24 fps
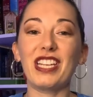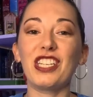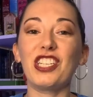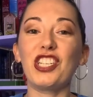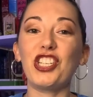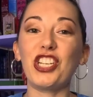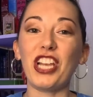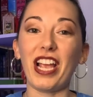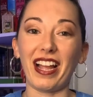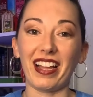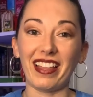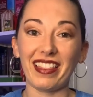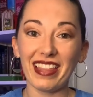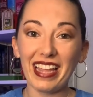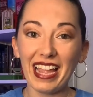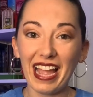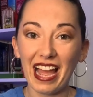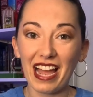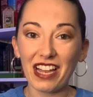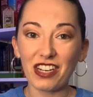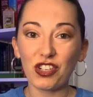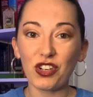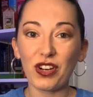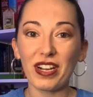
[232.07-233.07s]
Check the
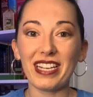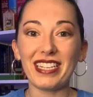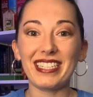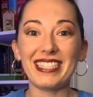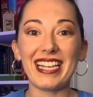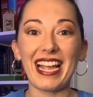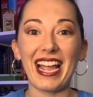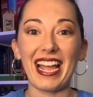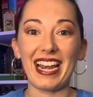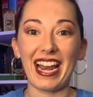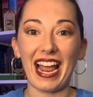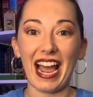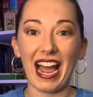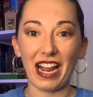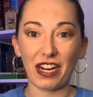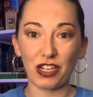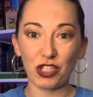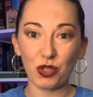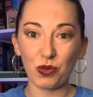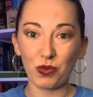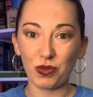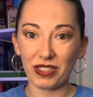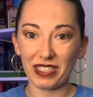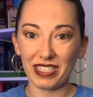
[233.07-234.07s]
address and
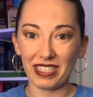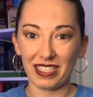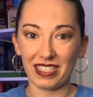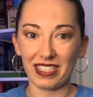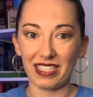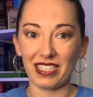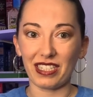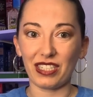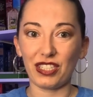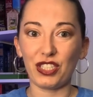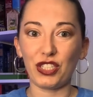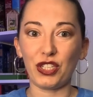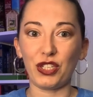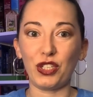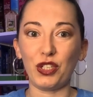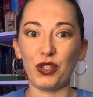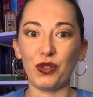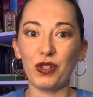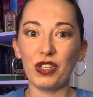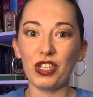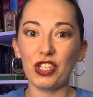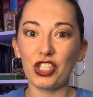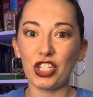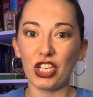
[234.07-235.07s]
actual distance so
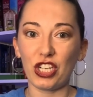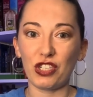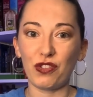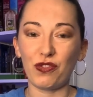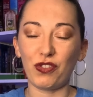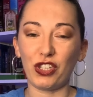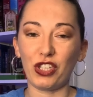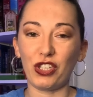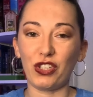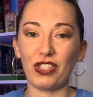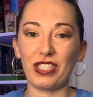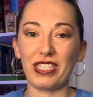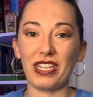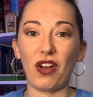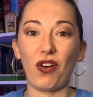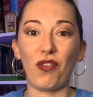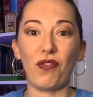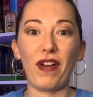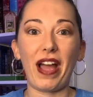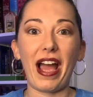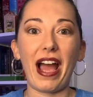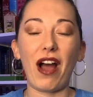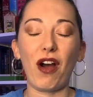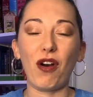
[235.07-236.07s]
you can judge for yourself
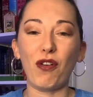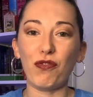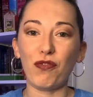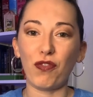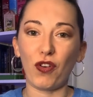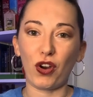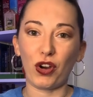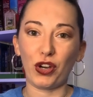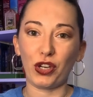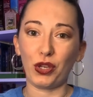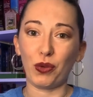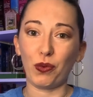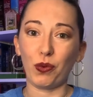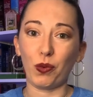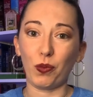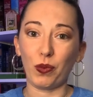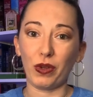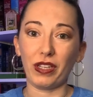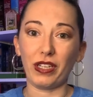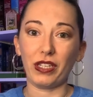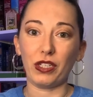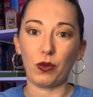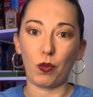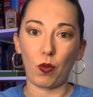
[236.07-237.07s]
how far you are
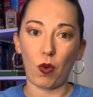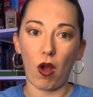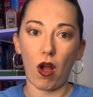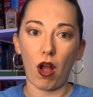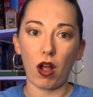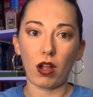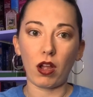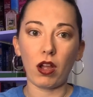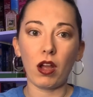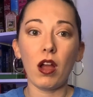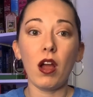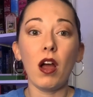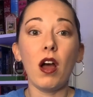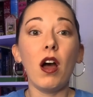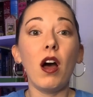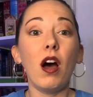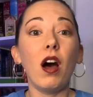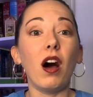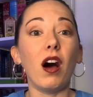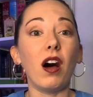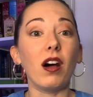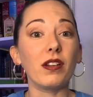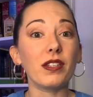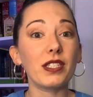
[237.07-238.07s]
willing to walk.
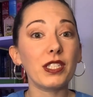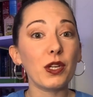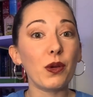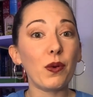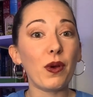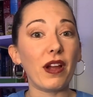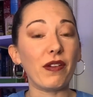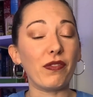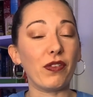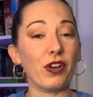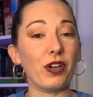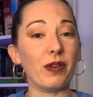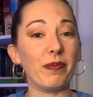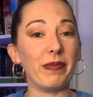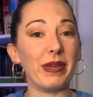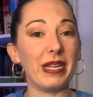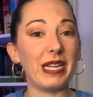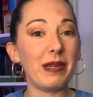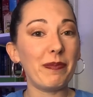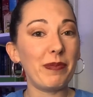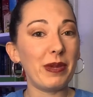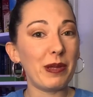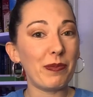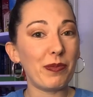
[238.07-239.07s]
Also, I've heard
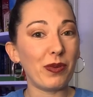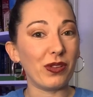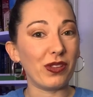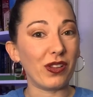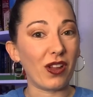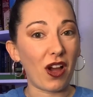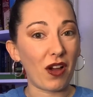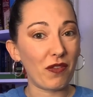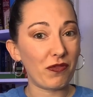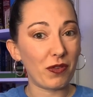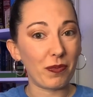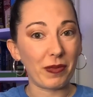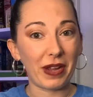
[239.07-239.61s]
many people not from